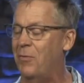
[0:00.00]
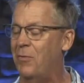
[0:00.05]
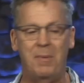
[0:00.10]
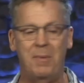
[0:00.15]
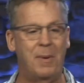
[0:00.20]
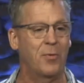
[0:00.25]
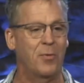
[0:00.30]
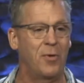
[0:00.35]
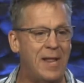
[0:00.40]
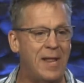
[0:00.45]

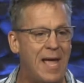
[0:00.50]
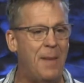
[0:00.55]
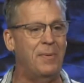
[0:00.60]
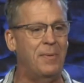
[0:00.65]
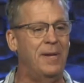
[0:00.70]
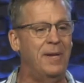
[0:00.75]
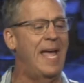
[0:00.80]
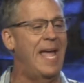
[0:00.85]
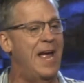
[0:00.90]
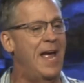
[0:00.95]
Remember what
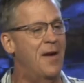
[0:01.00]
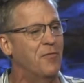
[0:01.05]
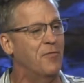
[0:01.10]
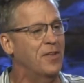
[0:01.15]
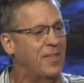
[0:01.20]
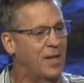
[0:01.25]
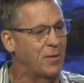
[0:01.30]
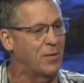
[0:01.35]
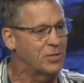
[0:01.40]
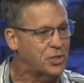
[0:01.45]
happened?
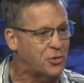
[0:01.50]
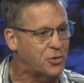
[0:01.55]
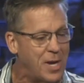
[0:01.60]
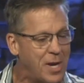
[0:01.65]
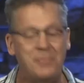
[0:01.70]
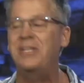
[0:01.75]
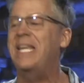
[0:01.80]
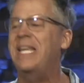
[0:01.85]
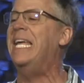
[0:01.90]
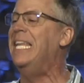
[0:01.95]
Everything was
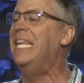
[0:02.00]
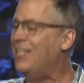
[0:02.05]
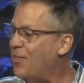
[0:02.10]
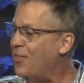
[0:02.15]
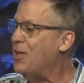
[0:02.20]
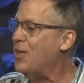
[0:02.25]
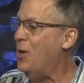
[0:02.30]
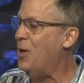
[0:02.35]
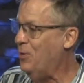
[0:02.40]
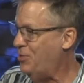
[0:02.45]
scraped into
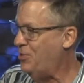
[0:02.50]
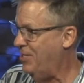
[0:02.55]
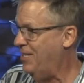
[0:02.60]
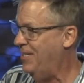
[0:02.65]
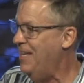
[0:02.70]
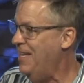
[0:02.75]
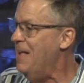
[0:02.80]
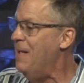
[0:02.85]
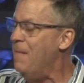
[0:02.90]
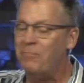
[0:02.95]
the
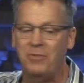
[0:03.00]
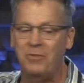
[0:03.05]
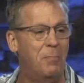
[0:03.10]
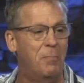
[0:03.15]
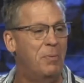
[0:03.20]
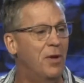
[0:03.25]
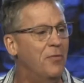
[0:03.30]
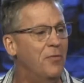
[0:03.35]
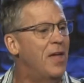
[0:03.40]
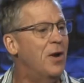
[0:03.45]
ocean to
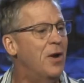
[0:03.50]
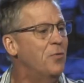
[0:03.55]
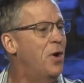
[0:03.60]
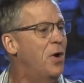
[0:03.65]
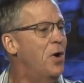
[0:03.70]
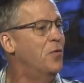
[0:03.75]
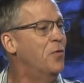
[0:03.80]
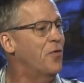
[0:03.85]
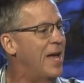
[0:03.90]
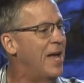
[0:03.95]
build that
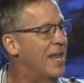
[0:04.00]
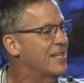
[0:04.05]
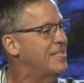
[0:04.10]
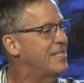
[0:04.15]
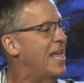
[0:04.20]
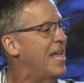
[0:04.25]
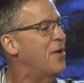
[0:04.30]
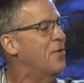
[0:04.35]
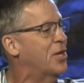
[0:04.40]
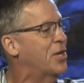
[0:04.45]
road for
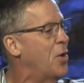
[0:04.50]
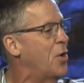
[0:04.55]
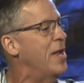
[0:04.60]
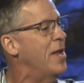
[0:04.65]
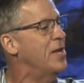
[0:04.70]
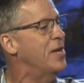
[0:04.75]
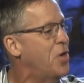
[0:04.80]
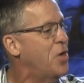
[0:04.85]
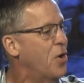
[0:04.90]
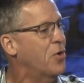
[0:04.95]
Alexander to go out
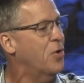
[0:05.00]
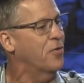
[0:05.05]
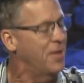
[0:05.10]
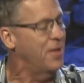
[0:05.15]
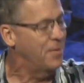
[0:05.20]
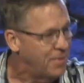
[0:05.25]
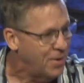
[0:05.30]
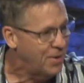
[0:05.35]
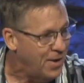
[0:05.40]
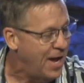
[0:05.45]
and conquer
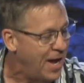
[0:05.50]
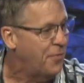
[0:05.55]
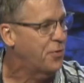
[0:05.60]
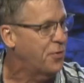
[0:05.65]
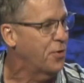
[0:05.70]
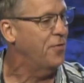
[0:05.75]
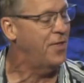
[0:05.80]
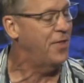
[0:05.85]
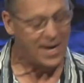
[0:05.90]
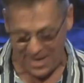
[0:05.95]
them out
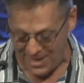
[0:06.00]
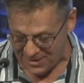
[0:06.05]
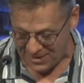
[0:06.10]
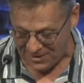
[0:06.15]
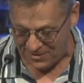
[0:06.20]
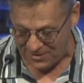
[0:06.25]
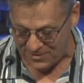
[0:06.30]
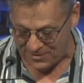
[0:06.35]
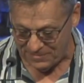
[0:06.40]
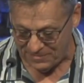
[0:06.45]
there on that
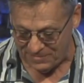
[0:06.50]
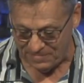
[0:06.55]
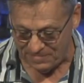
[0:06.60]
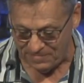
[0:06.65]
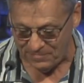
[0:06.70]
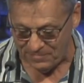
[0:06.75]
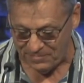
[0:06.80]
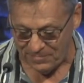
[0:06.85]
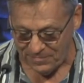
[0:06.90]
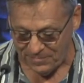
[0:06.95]
island.
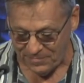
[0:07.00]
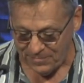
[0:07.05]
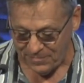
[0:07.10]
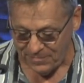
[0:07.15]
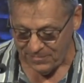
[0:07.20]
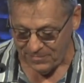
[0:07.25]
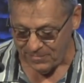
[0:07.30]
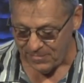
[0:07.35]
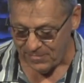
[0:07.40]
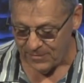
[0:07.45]

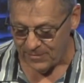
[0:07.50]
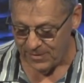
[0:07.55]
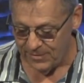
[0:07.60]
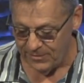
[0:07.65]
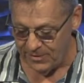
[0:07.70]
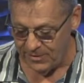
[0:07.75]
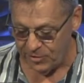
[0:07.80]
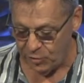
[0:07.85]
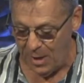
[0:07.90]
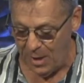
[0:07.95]

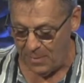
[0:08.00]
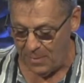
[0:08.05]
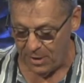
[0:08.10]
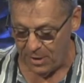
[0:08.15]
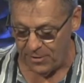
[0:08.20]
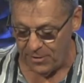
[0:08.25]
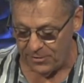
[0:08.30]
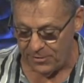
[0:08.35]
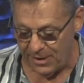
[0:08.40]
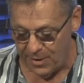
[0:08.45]
This will happen
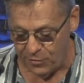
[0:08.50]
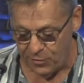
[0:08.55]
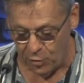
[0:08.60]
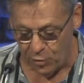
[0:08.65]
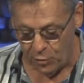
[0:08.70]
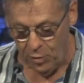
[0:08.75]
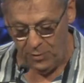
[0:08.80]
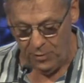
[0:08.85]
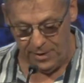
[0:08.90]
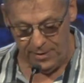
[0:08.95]
on the day of your
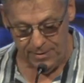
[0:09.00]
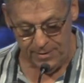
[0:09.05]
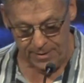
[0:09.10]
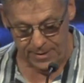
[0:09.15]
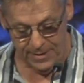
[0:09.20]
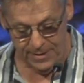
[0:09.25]
ruin.